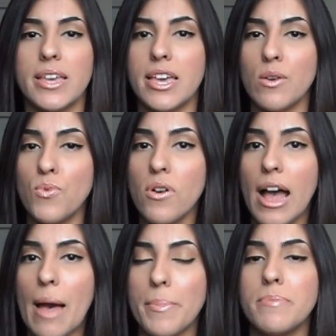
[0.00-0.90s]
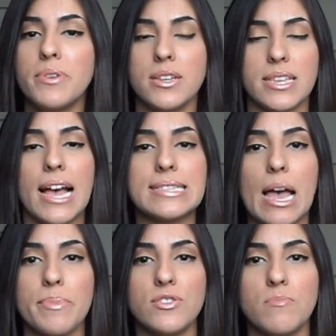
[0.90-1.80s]
It will happen, because it has
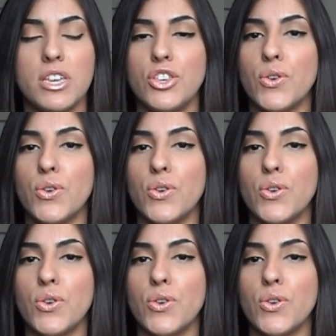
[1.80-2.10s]
happened to me.